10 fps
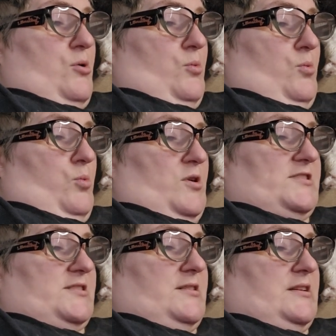
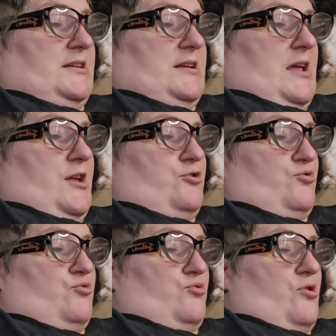whistling and
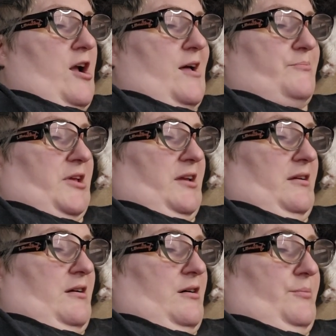
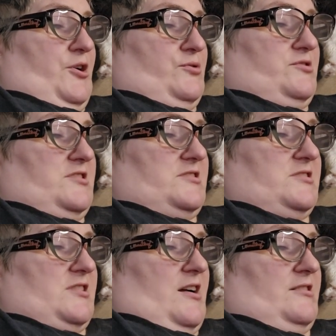rapping about the
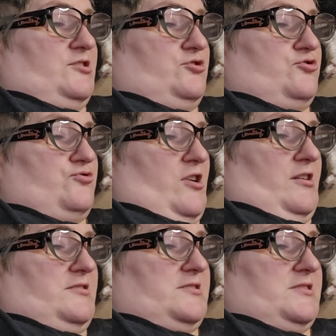silent
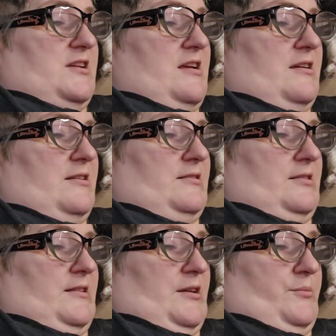trunks
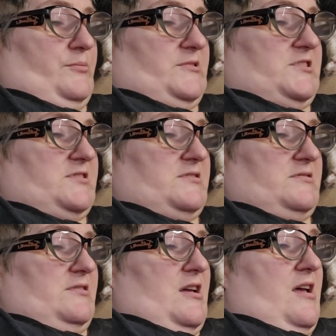and limbs,
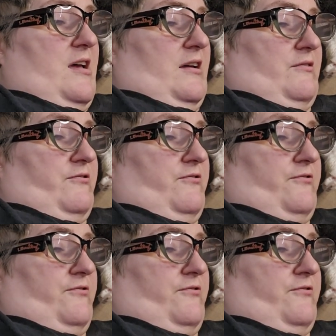and,